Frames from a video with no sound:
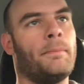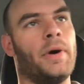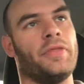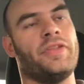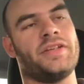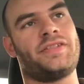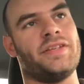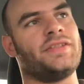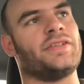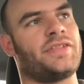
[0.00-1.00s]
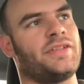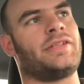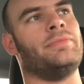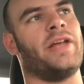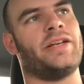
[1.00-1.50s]
But this is a
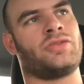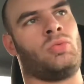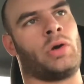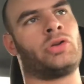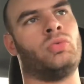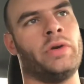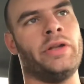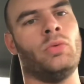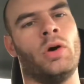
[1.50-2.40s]
system that has worked really